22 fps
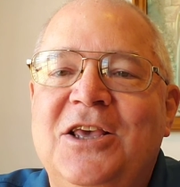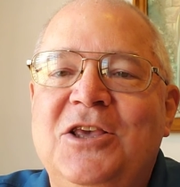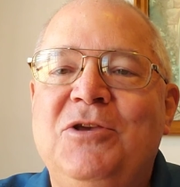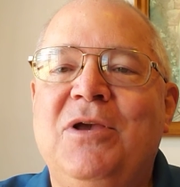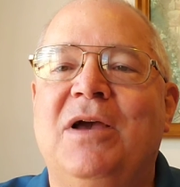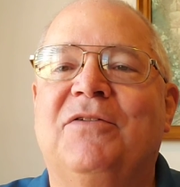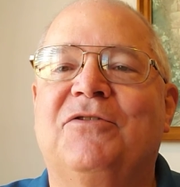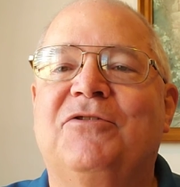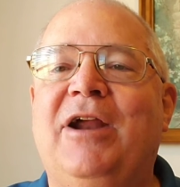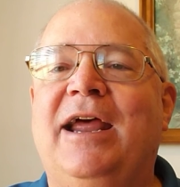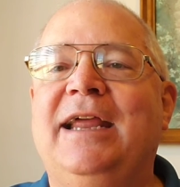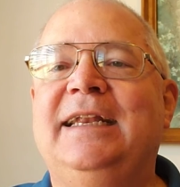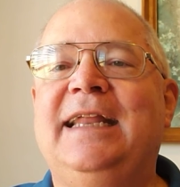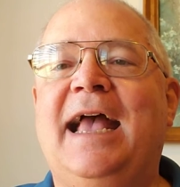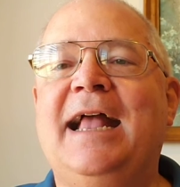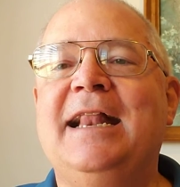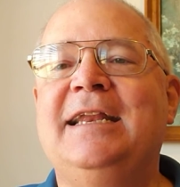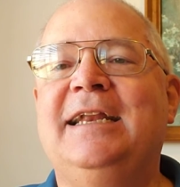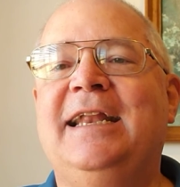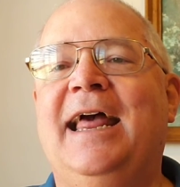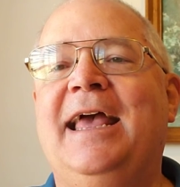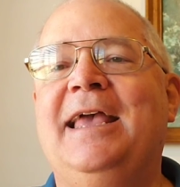You have a great
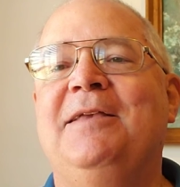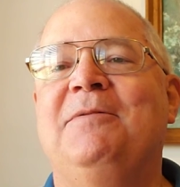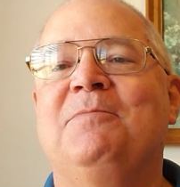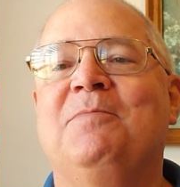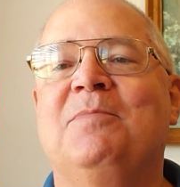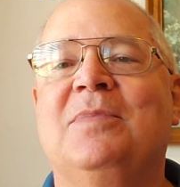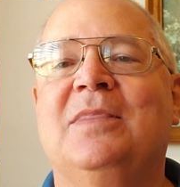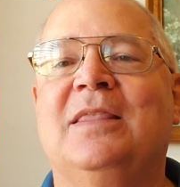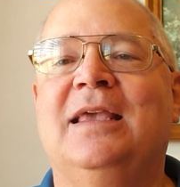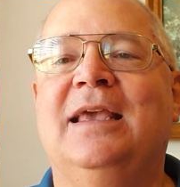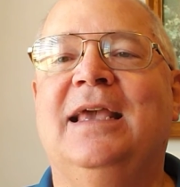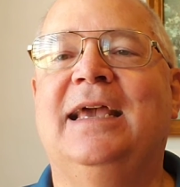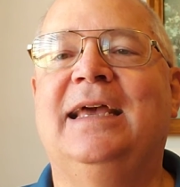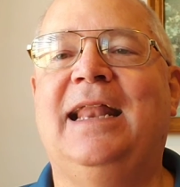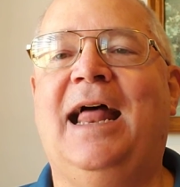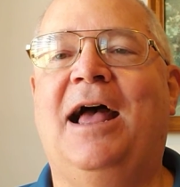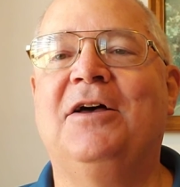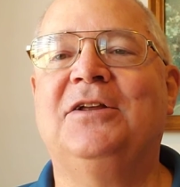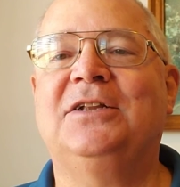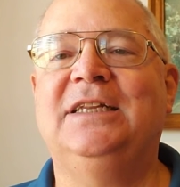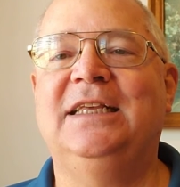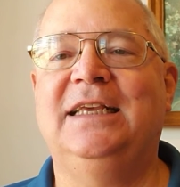day today, and
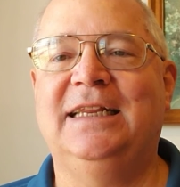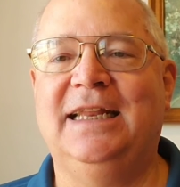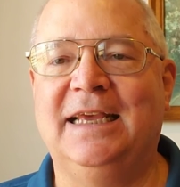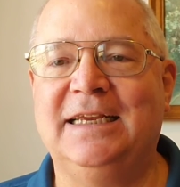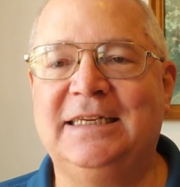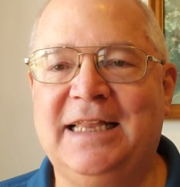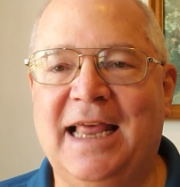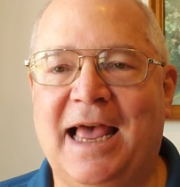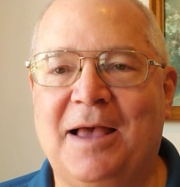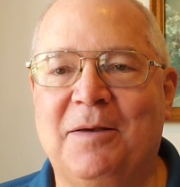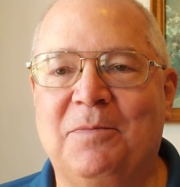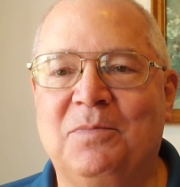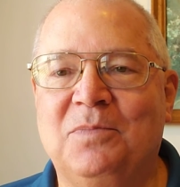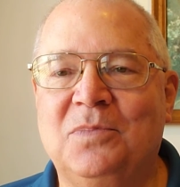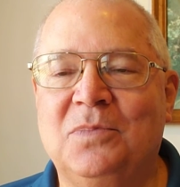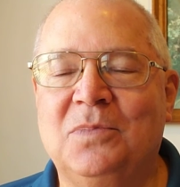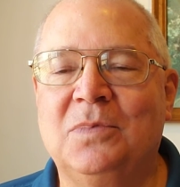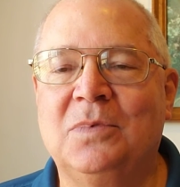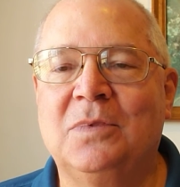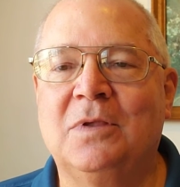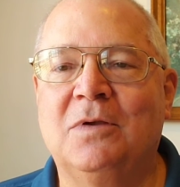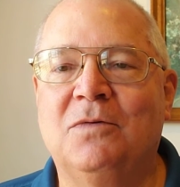I'll see you next time
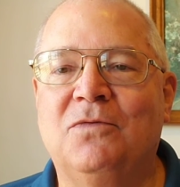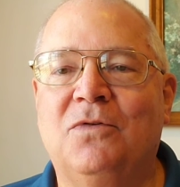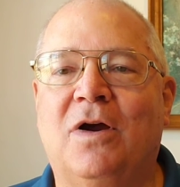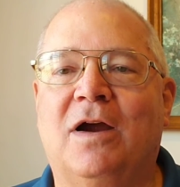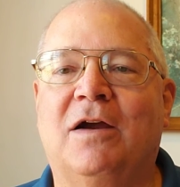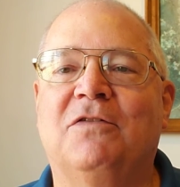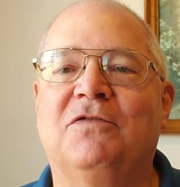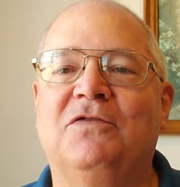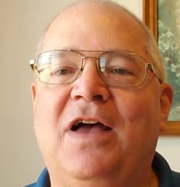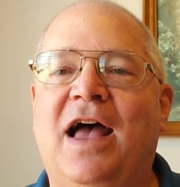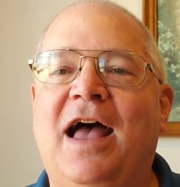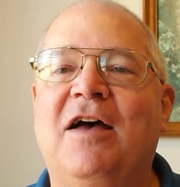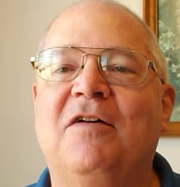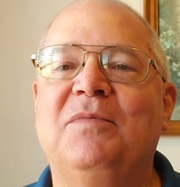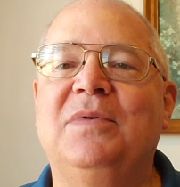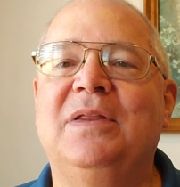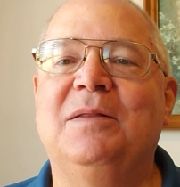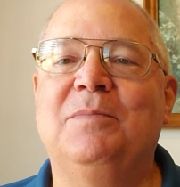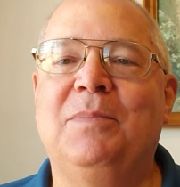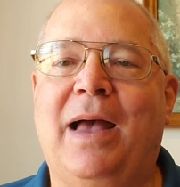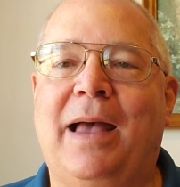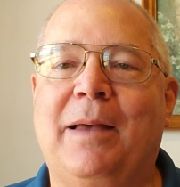for our
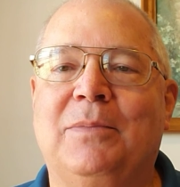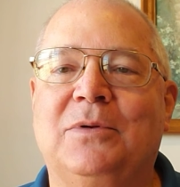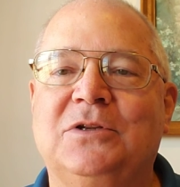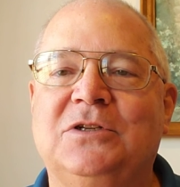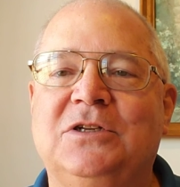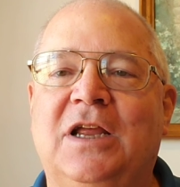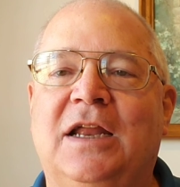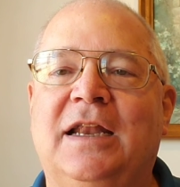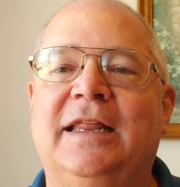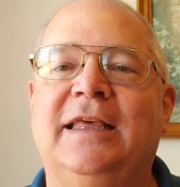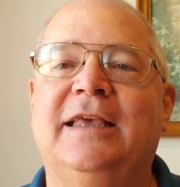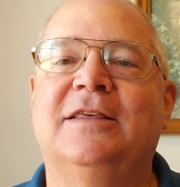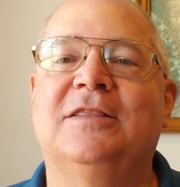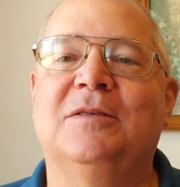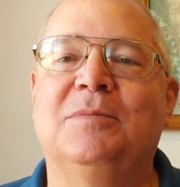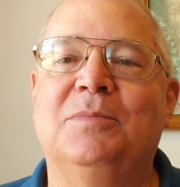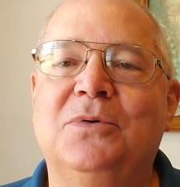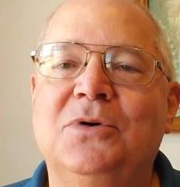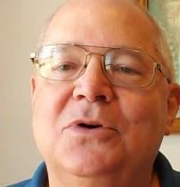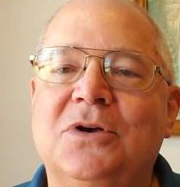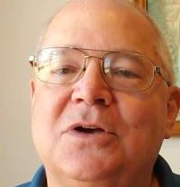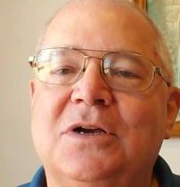5-minute Bible study in the
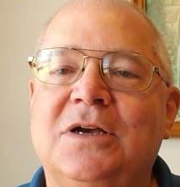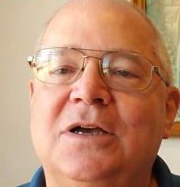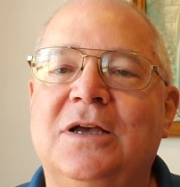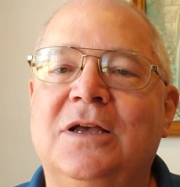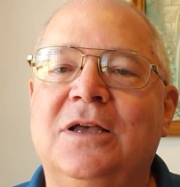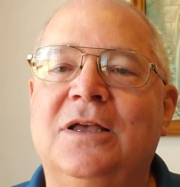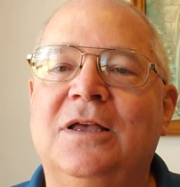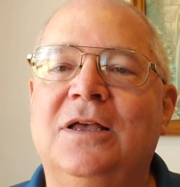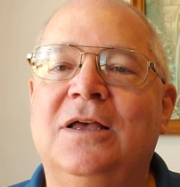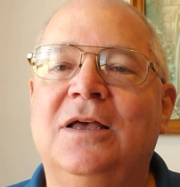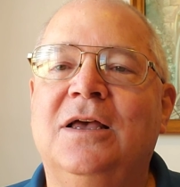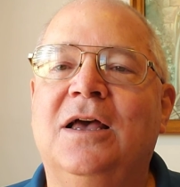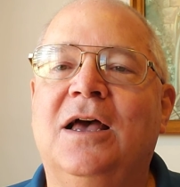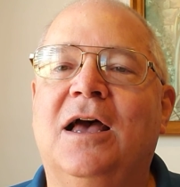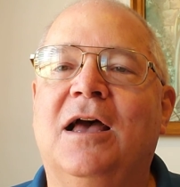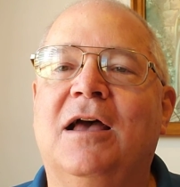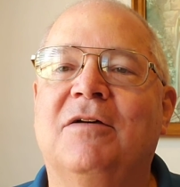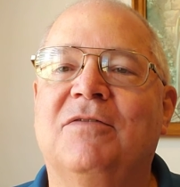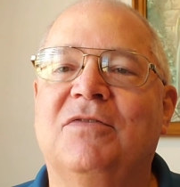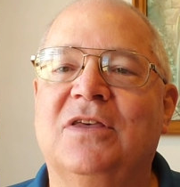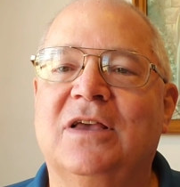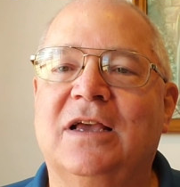book
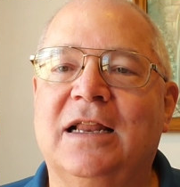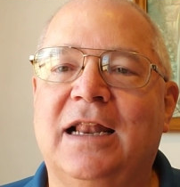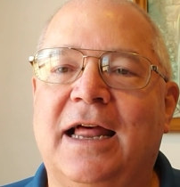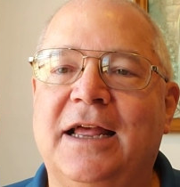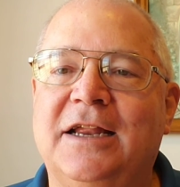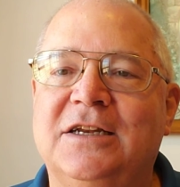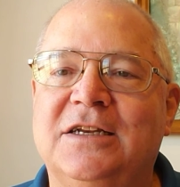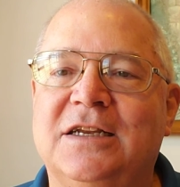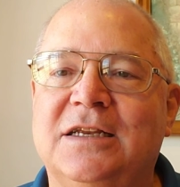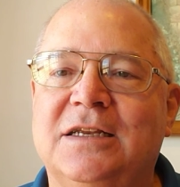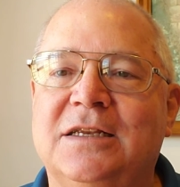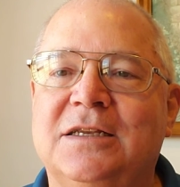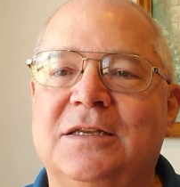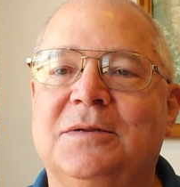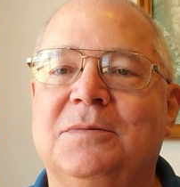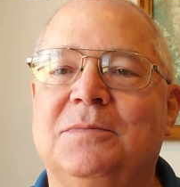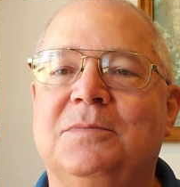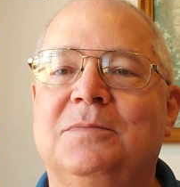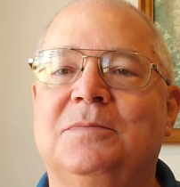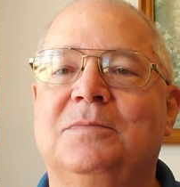of the Galatians.